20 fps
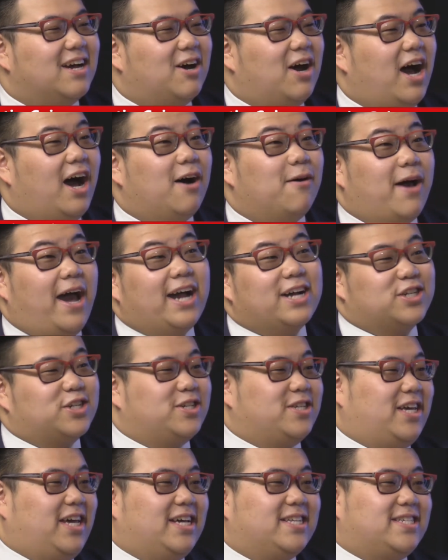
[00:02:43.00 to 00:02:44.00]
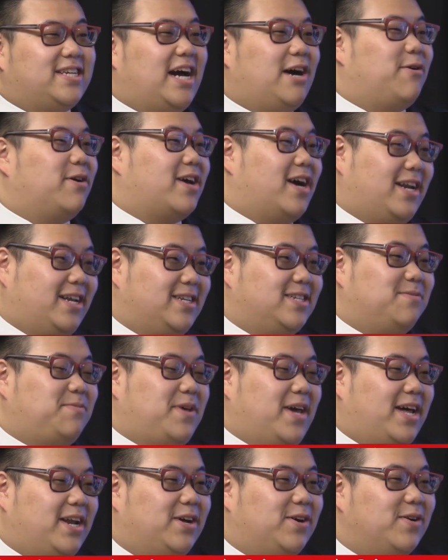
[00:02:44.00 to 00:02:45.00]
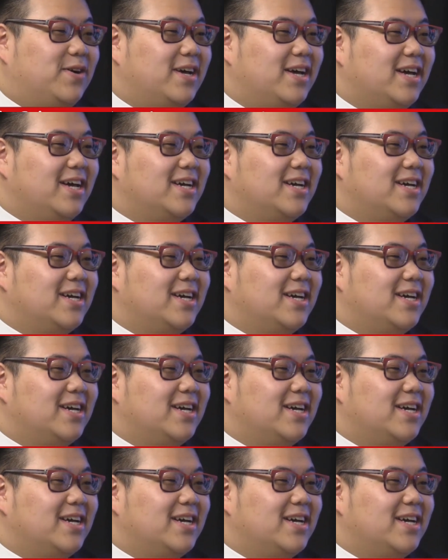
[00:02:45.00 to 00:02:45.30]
Oh, actually, it's how I got into piano.